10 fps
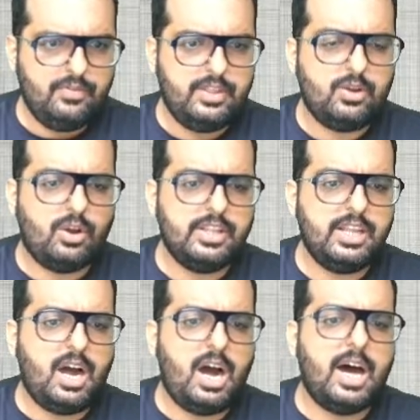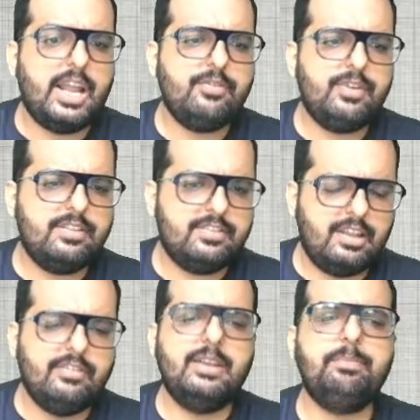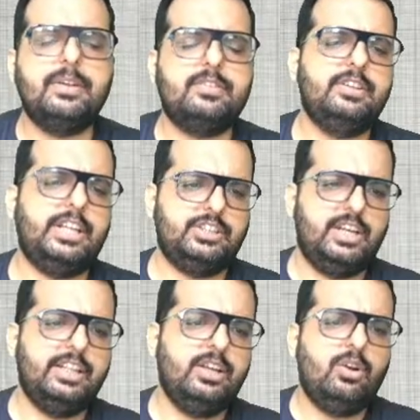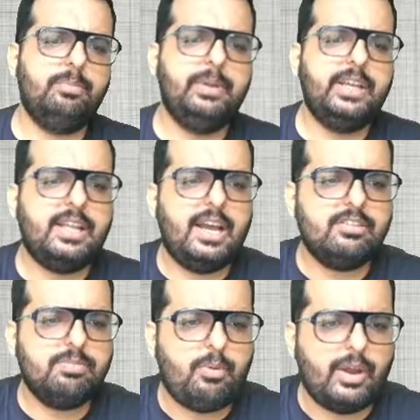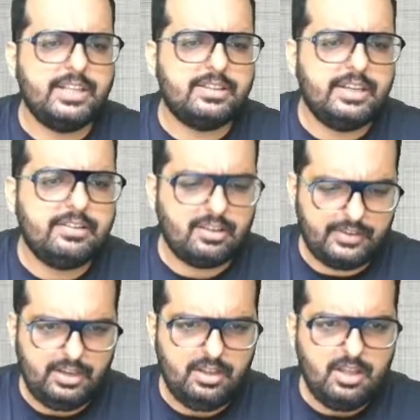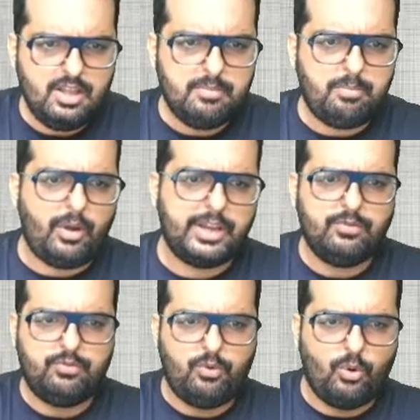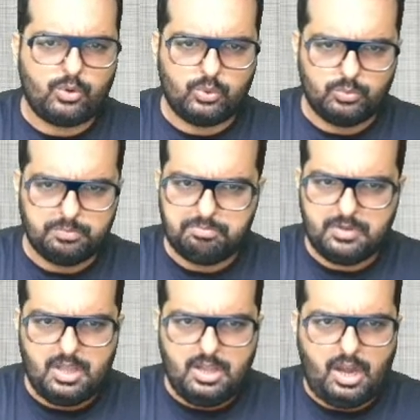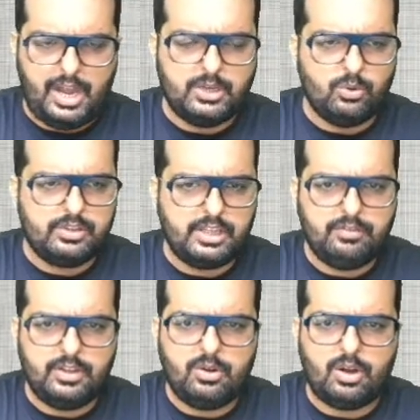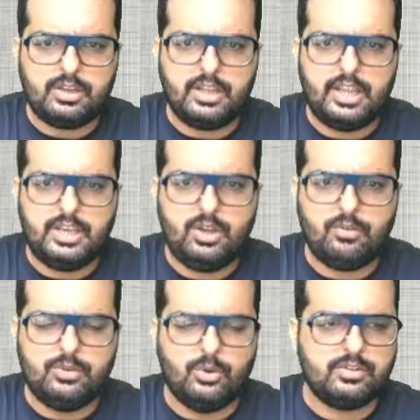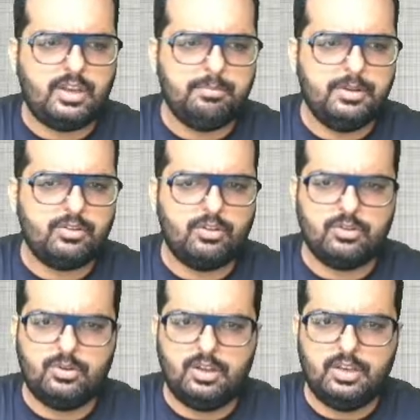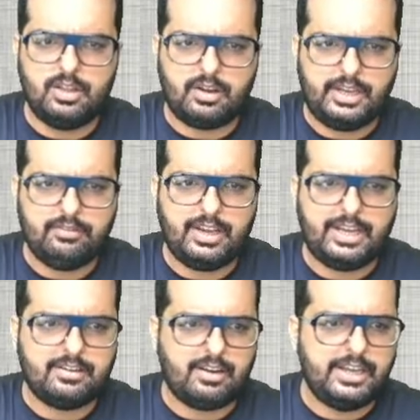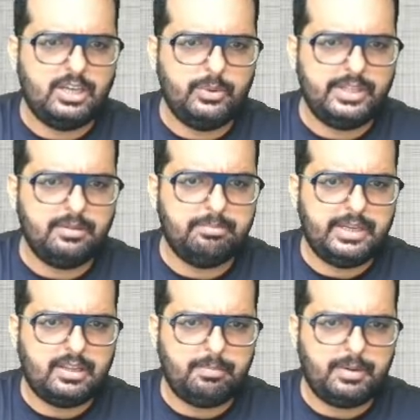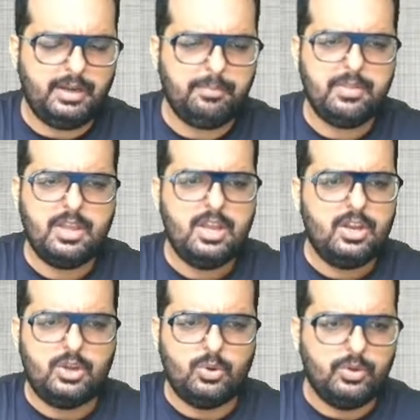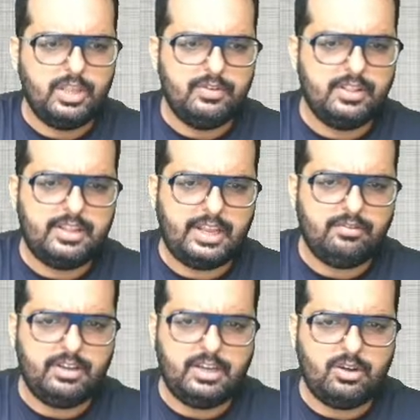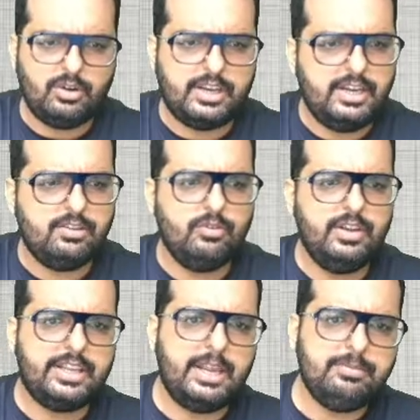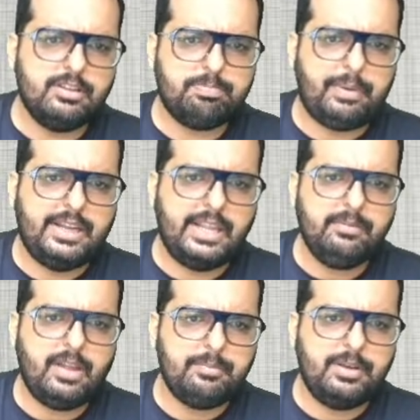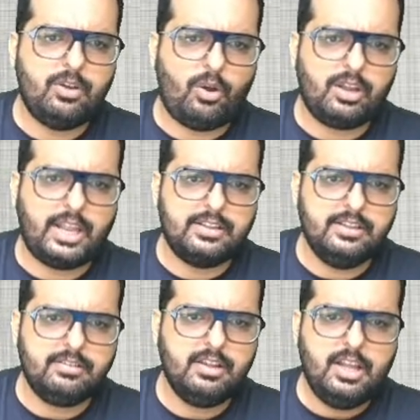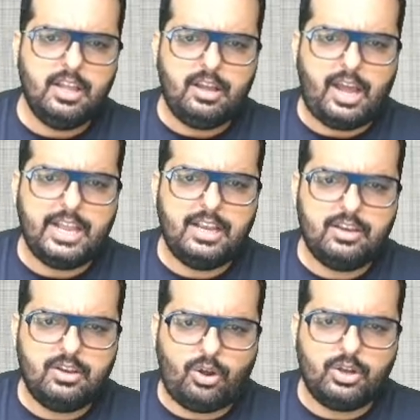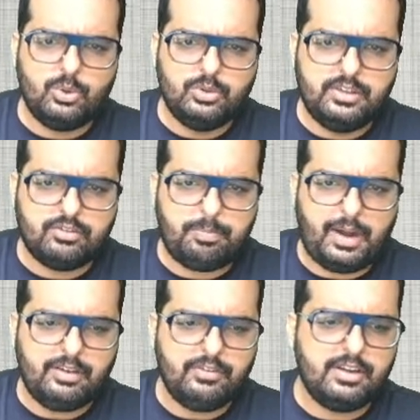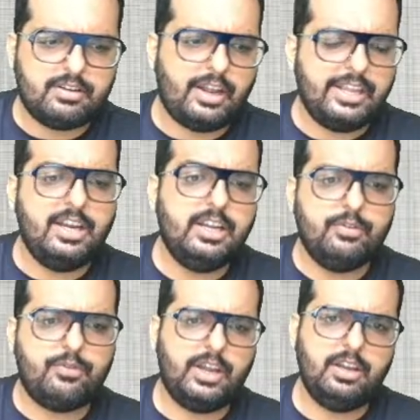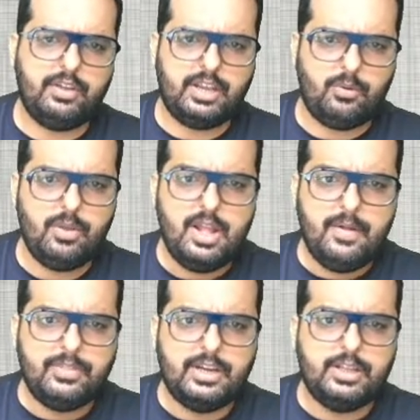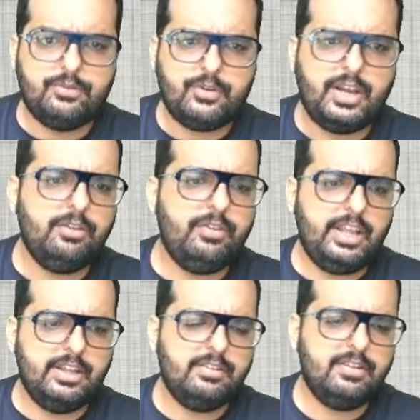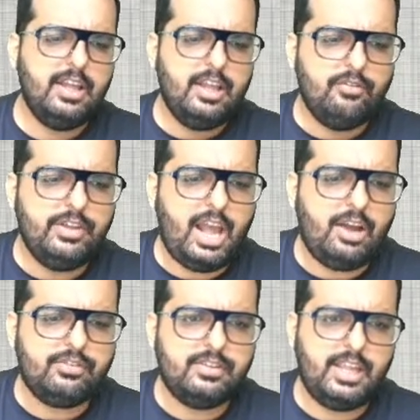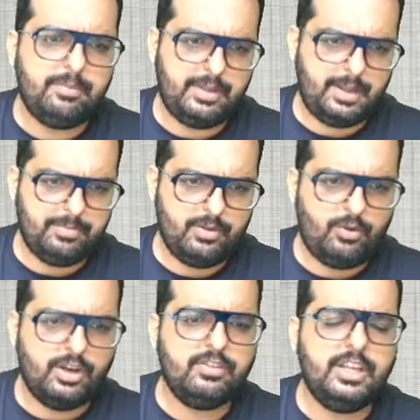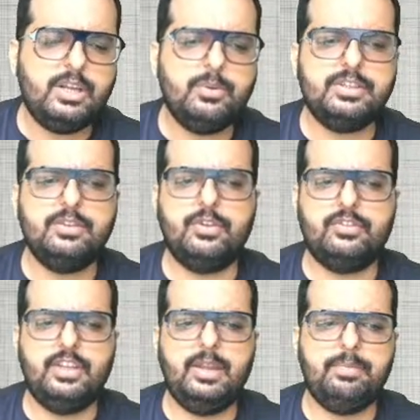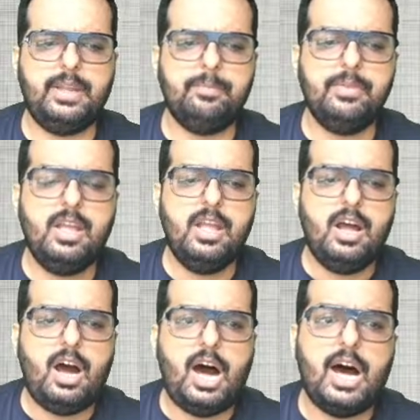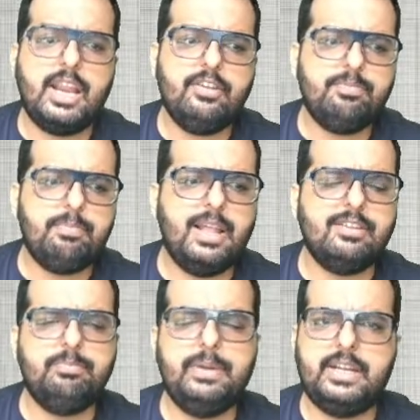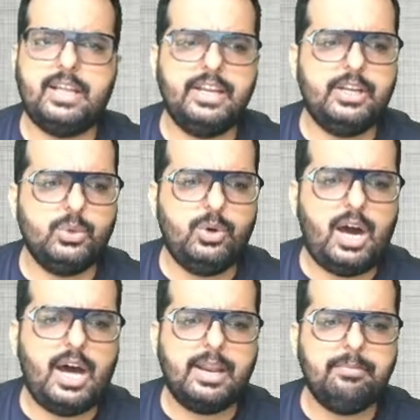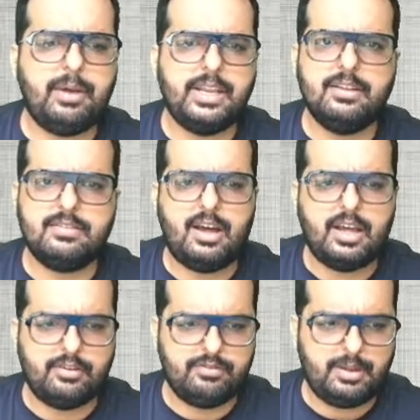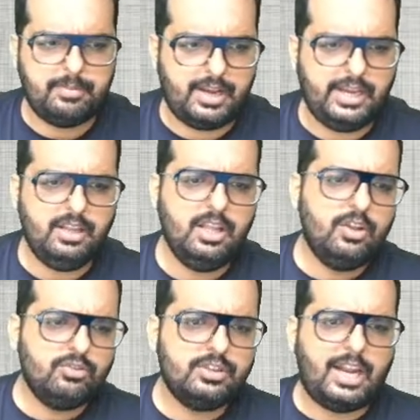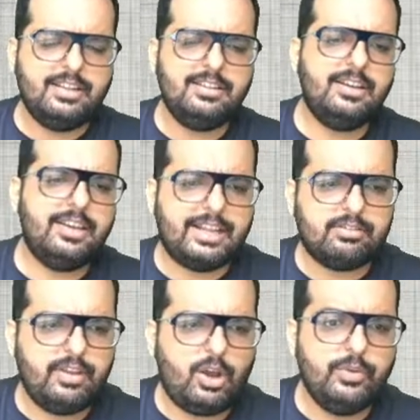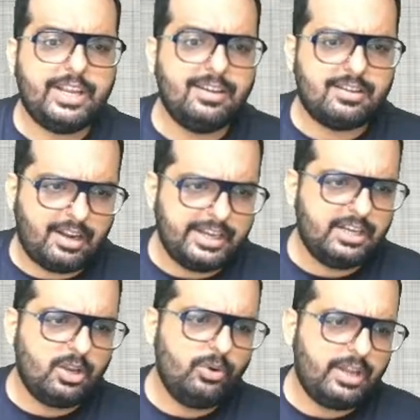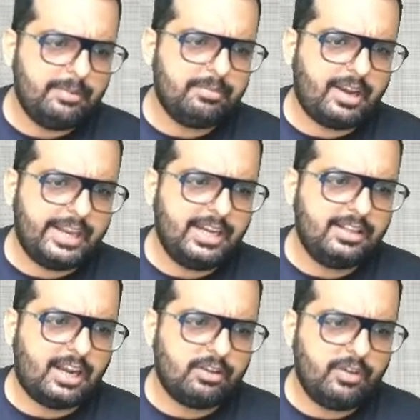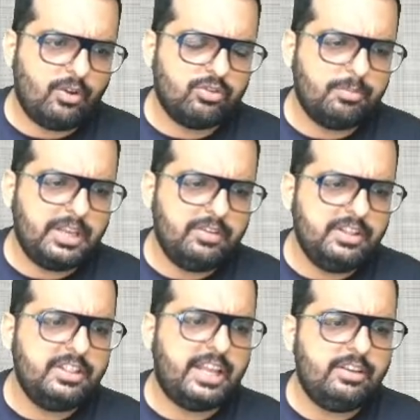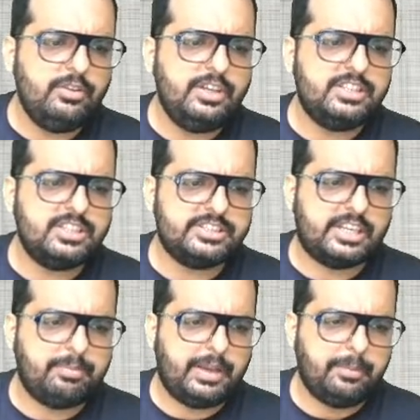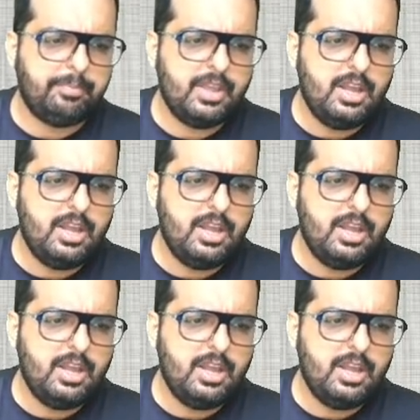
They got the RF as 7% and they got beta as 0.37, 0.42. I don't think we got any of those numbers also earlier, right? When I tried doing the beta part, no, even then we did not get it. So we'll keep this pending. I mean, not like this. I'll not do this part. We'll try in a different way now. The different way is we have CAPM. What is the equation for CAPM? RF plus beta into RM minus RF. Am I right? So that is the next way how we can try it out. I'm trying it that way also, but even then we reach a checkmate.